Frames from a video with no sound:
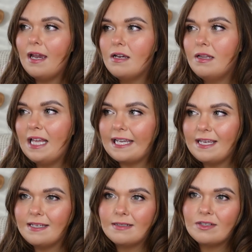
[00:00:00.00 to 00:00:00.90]
uh,
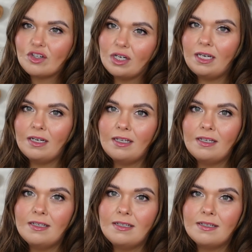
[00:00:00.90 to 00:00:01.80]
leggings
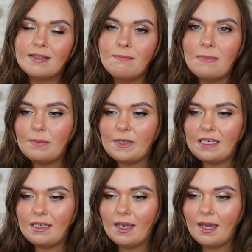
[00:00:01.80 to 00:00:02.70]
trainers
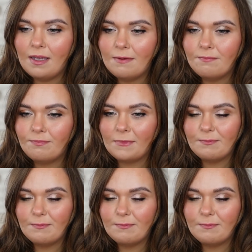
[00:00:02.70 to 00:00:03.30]
maybe um,